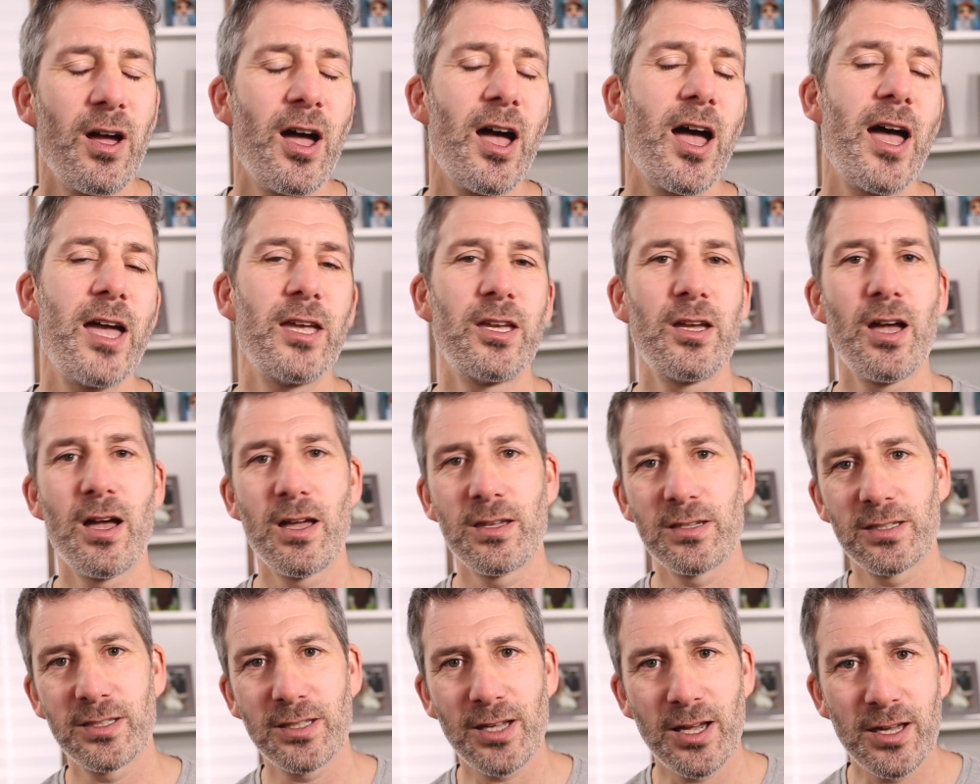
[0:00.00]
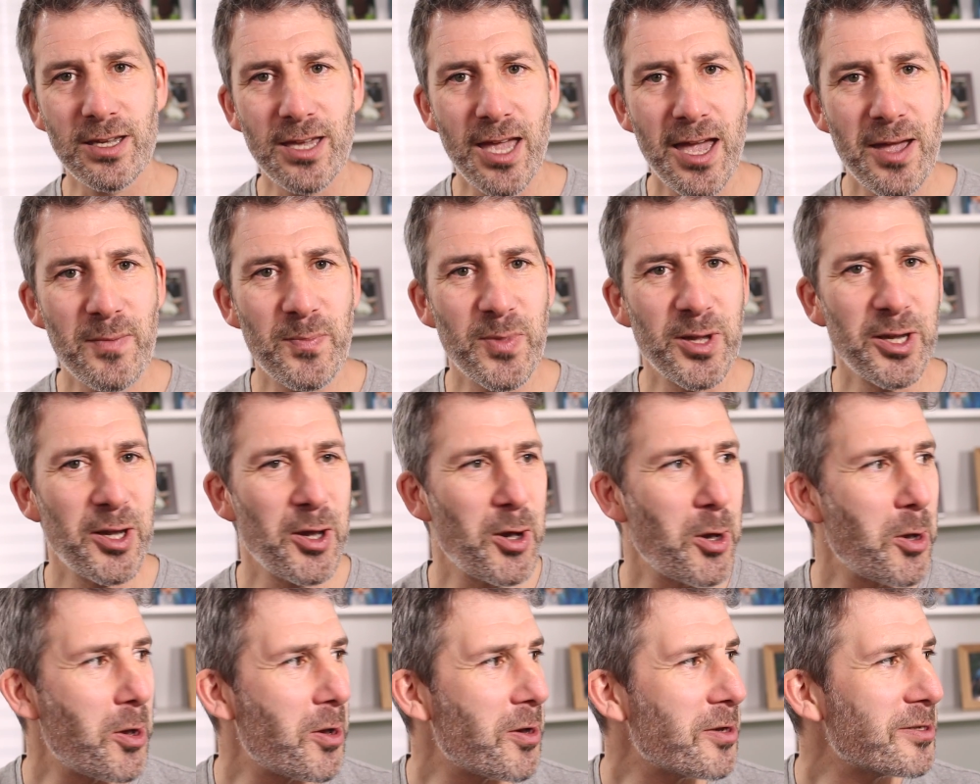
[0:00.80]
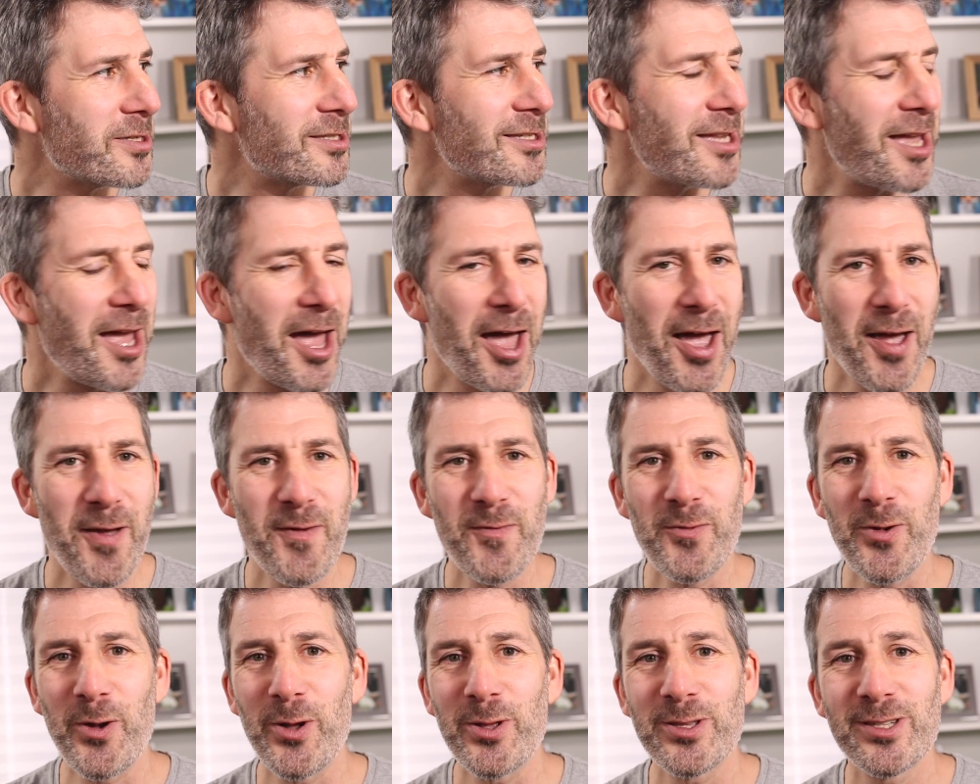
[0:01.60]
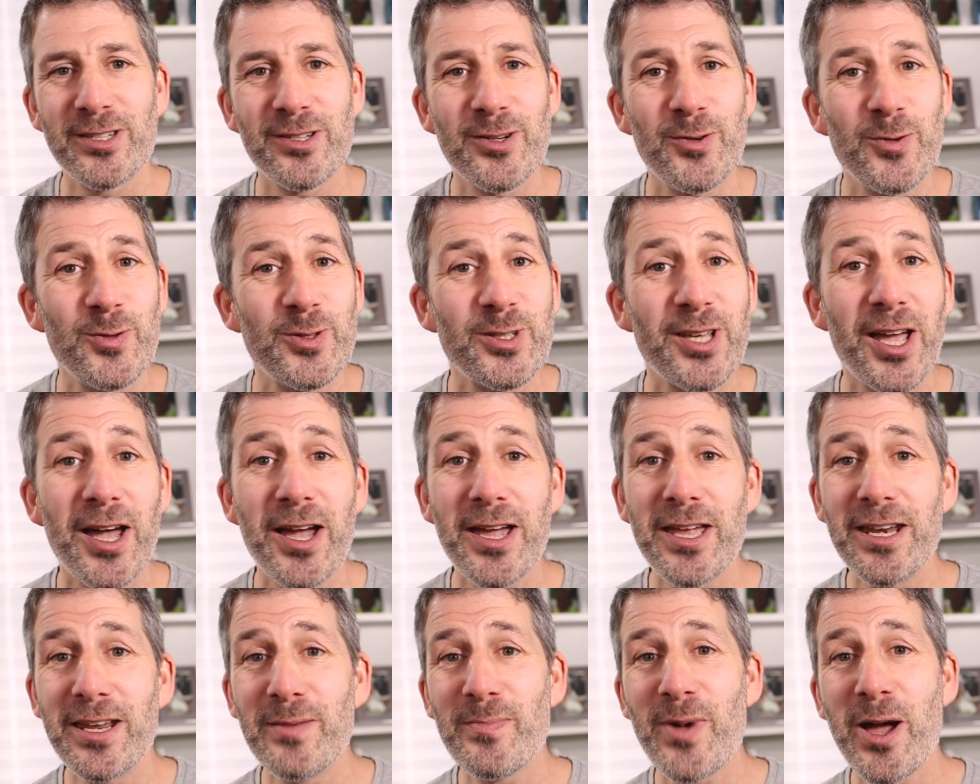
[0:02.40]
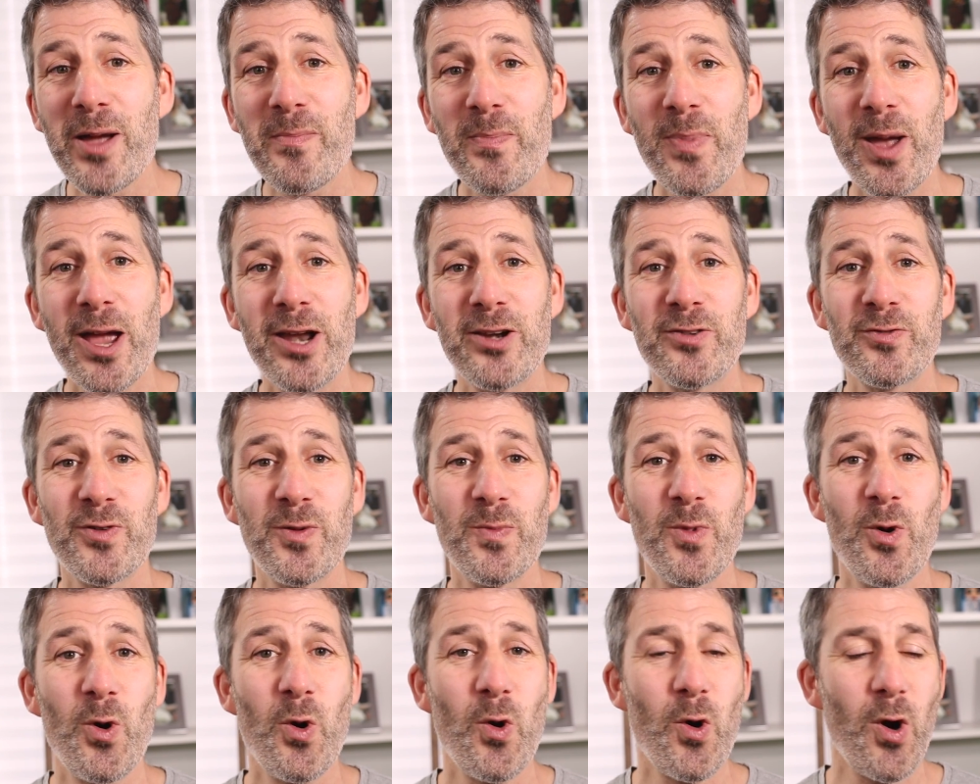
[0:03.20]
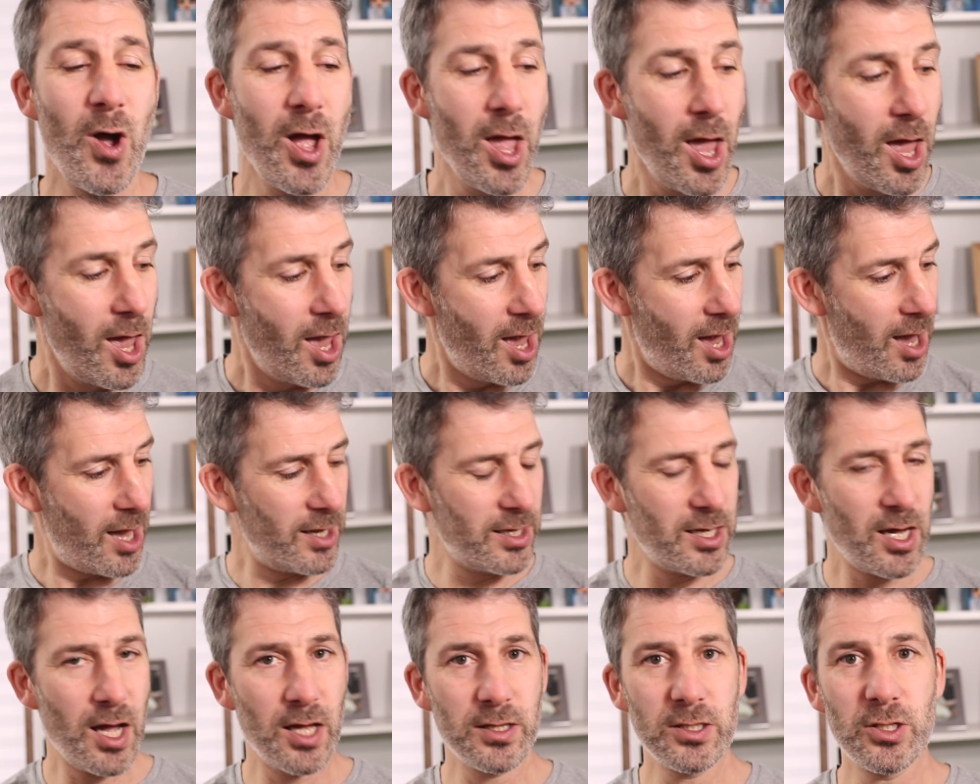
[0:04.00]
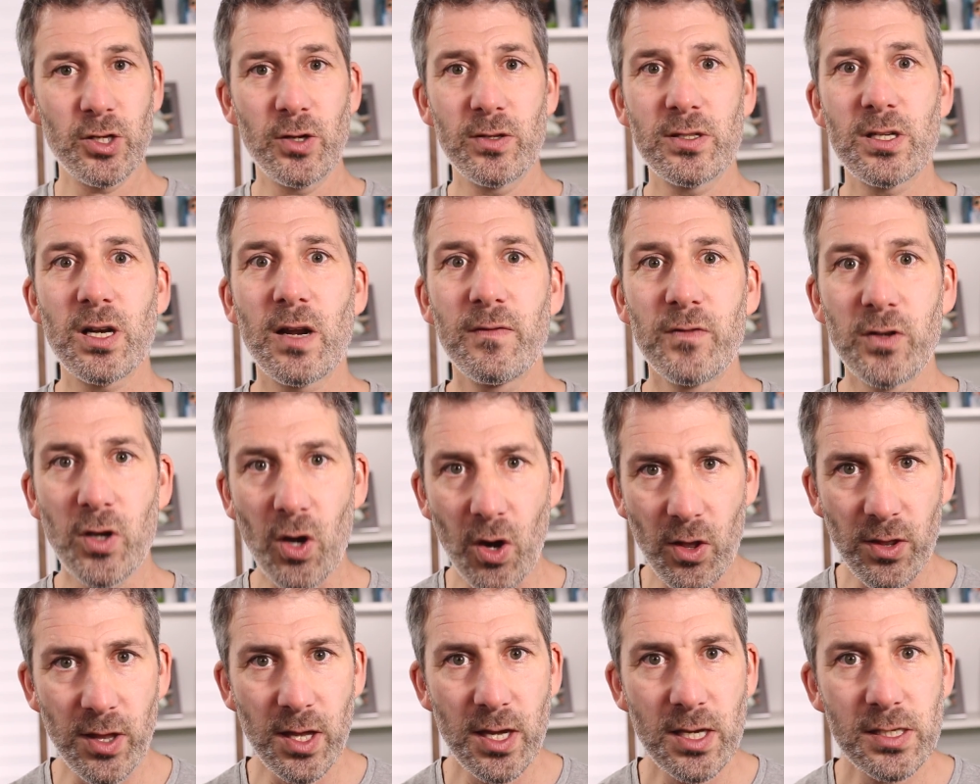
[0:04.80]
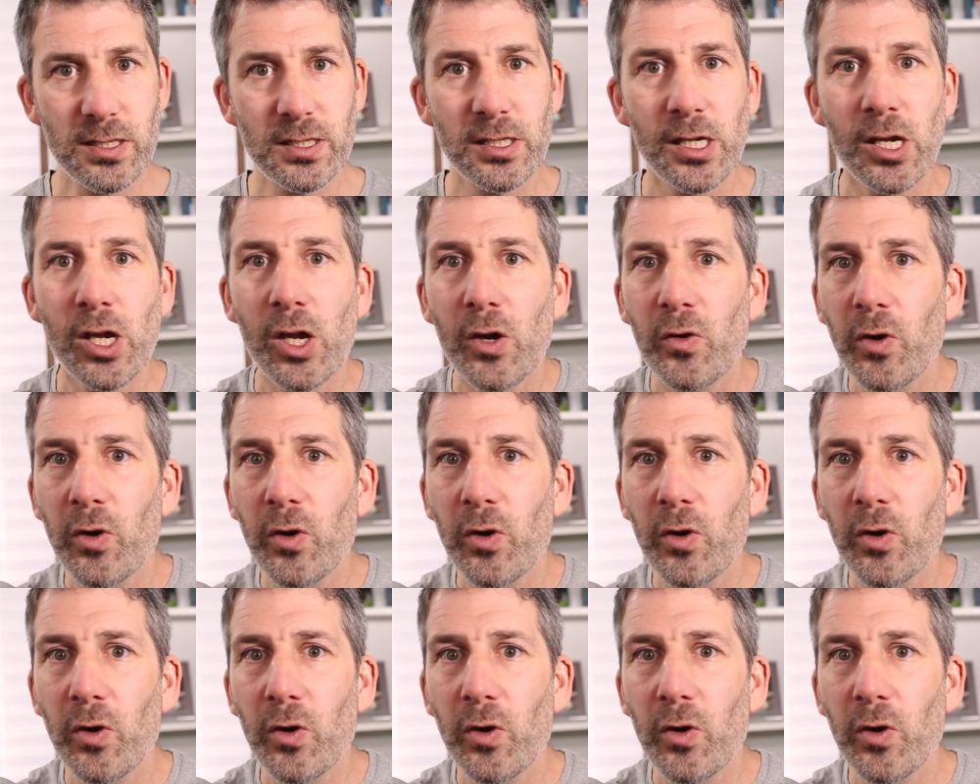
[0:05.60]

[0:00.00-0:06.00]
oh, I can't start yet because I've got to tidy my bedroom, or I can't do it till I've got this